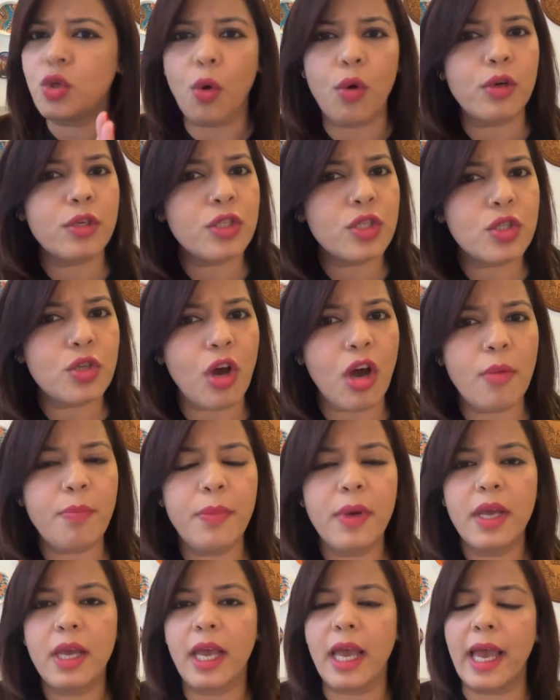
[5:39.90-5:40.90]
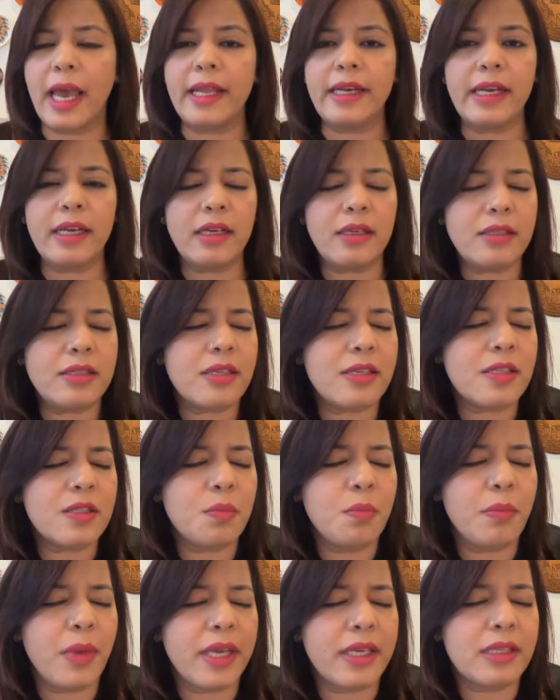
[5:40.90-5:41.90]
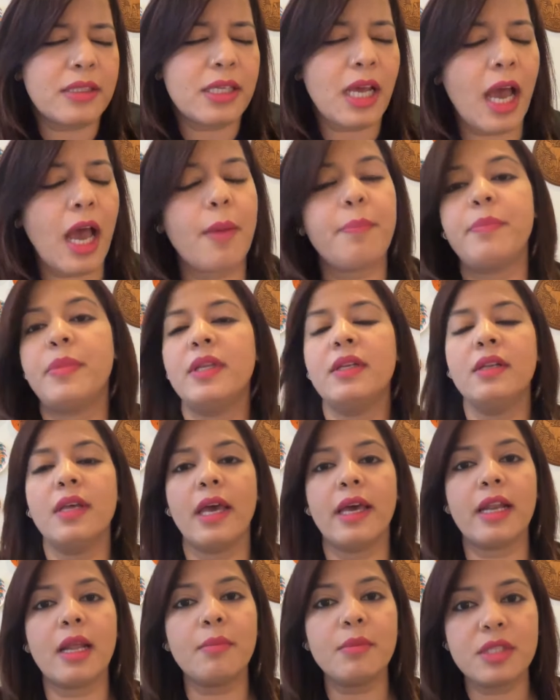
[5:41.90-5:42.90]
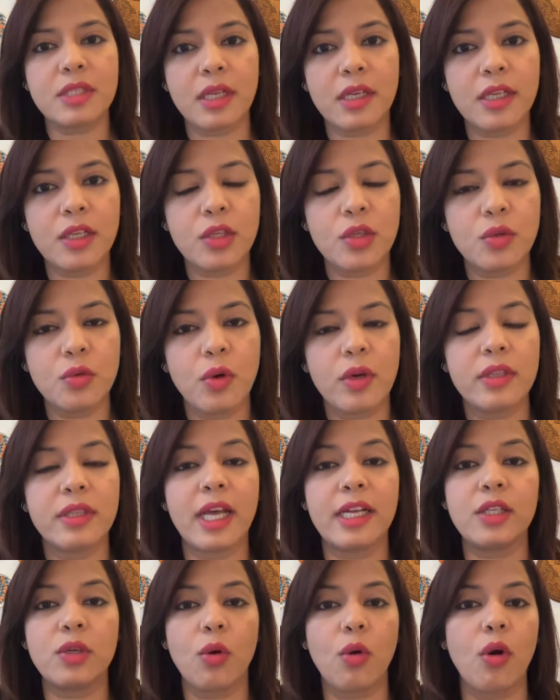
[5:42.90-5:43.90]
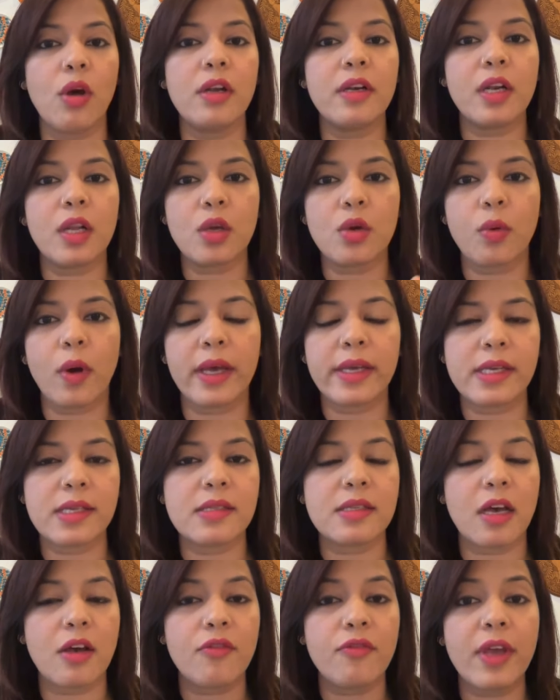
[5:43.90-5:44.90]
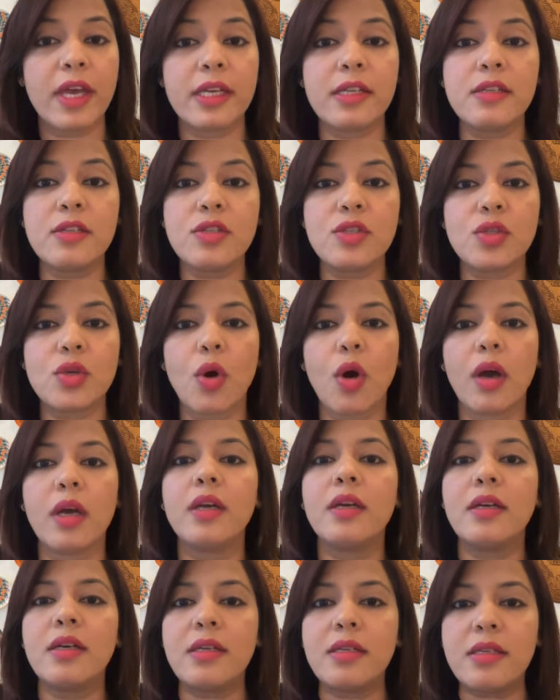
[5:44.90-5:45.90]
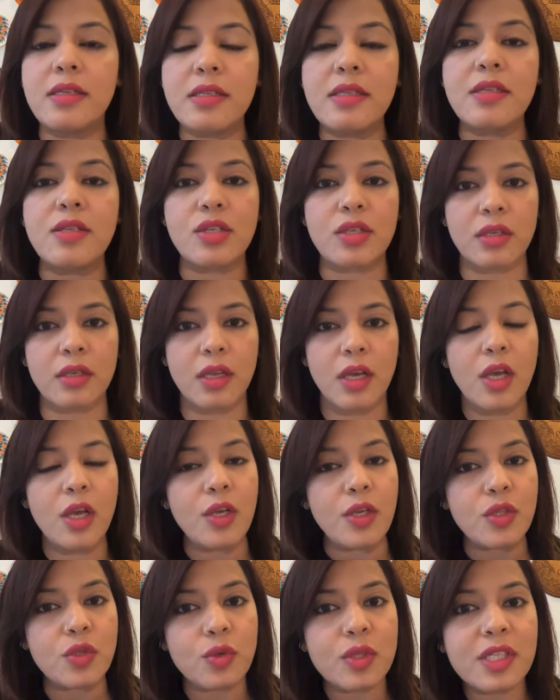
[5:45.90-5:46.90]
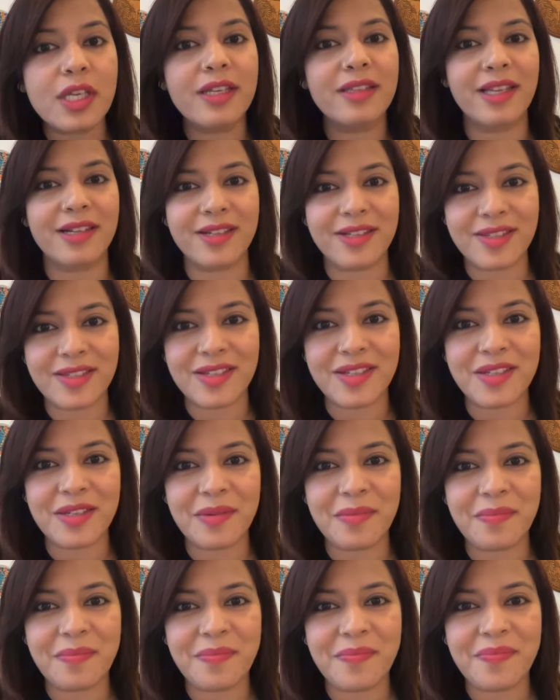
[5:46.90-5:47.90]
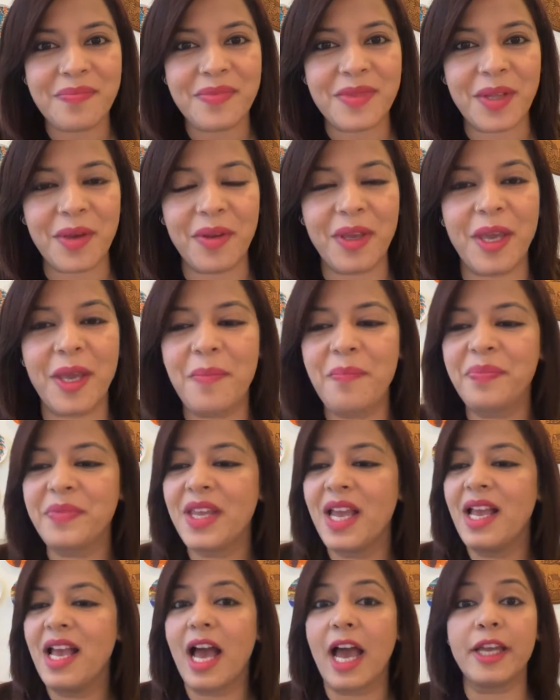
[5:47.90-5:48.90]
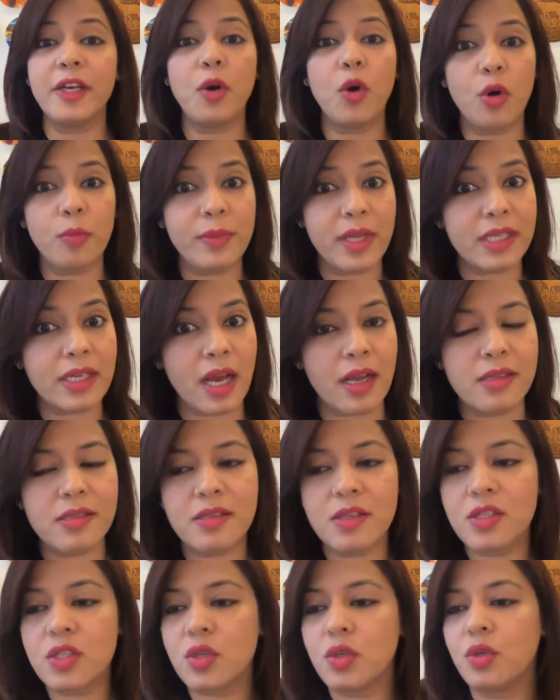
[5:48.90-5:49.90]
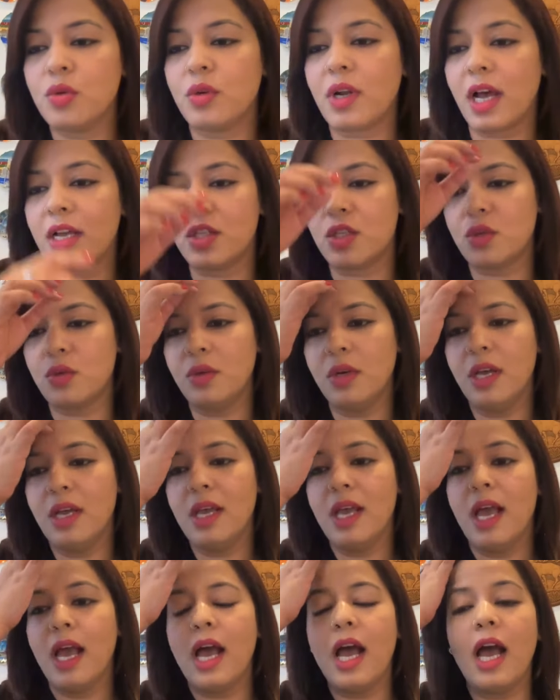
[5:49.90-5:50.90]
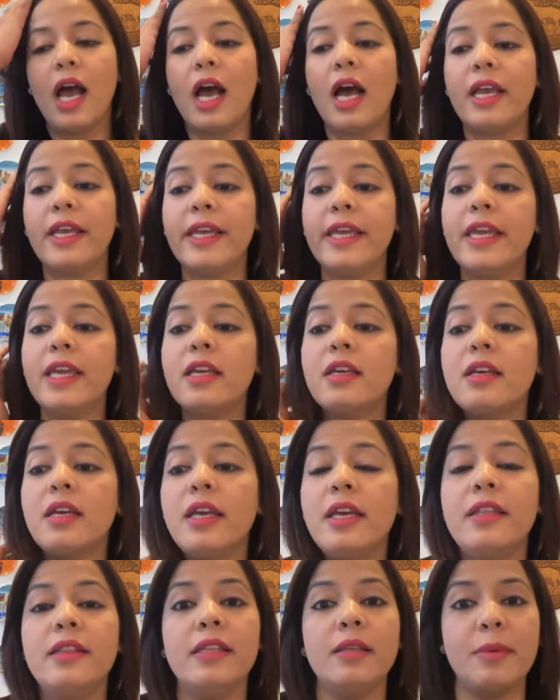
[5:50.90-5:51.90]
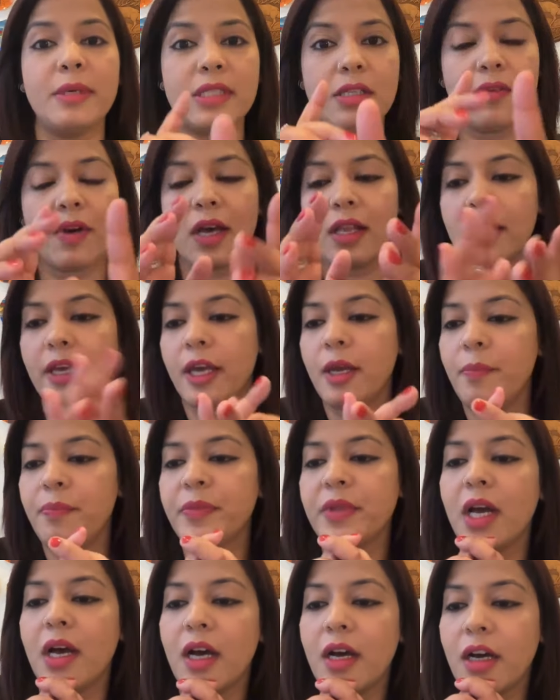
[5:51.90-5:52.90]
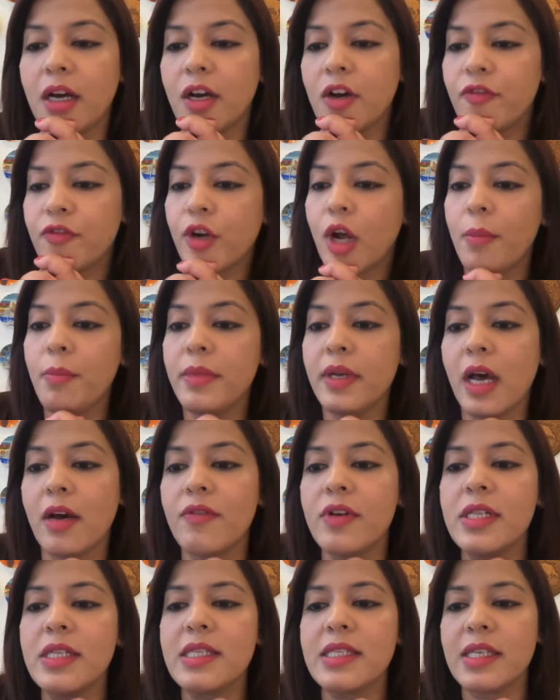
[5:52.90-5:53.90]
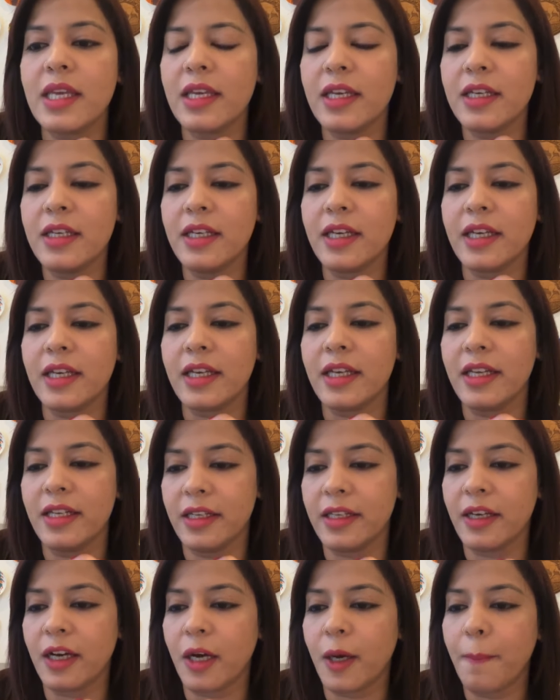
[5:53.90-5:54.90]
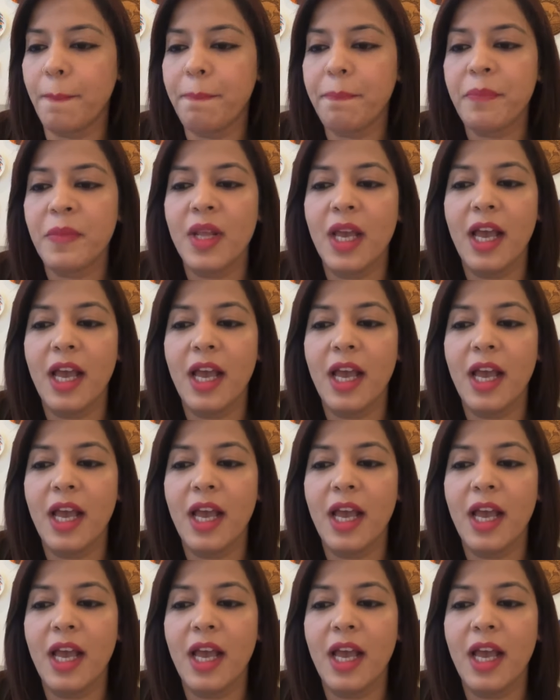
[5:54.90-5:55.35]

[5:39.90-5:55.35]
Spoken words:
Don't stop and just make it happen. And I'm telling you that all requires a very strong decision. So take the decision. Okay. I hope that answers to you, Raju. Ek Hindi mein sawal hai from Naval Singh, India.